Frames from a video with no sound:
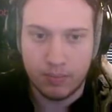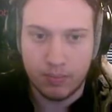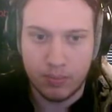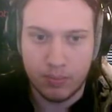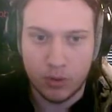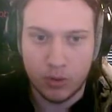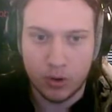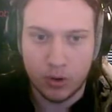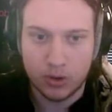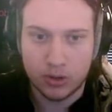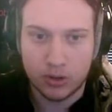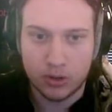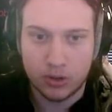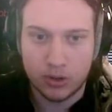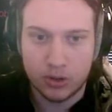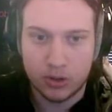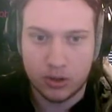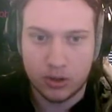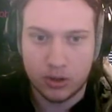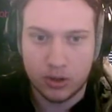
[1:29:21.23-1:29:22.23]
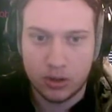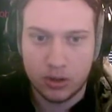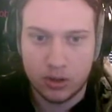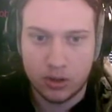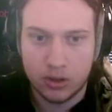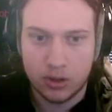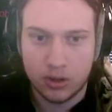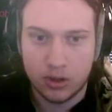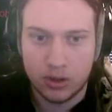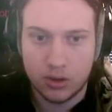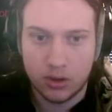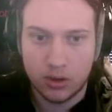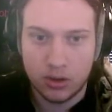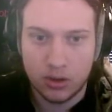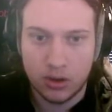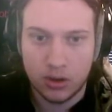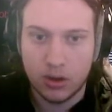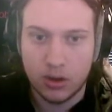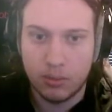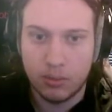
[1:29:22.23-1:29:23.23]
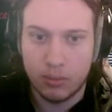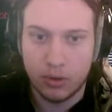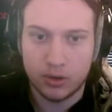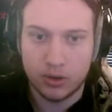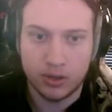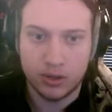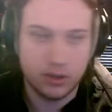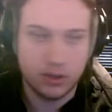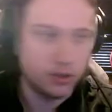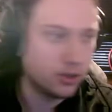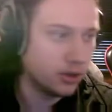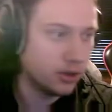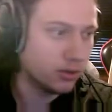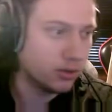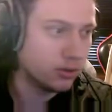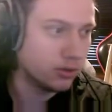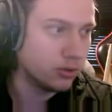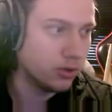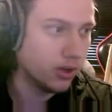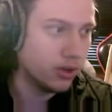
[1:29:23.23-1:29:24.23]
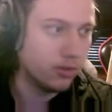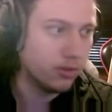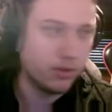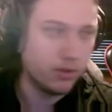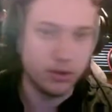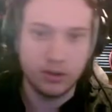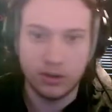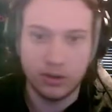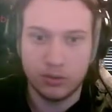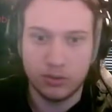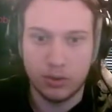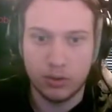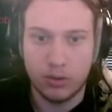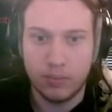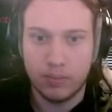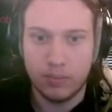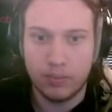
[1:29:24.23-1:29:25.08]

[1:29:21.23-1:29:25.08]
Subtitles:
box distance is equal to infinity as well.